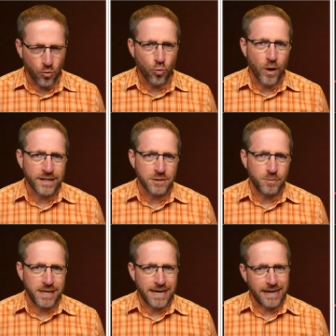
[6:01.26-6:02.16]
what is
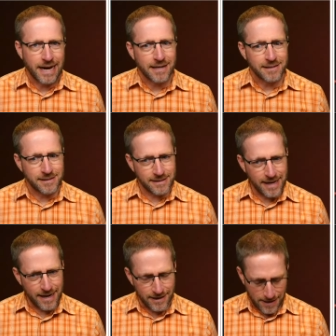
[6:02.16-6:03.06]
being
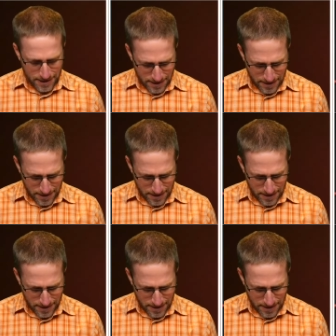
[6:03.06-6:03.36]
sent.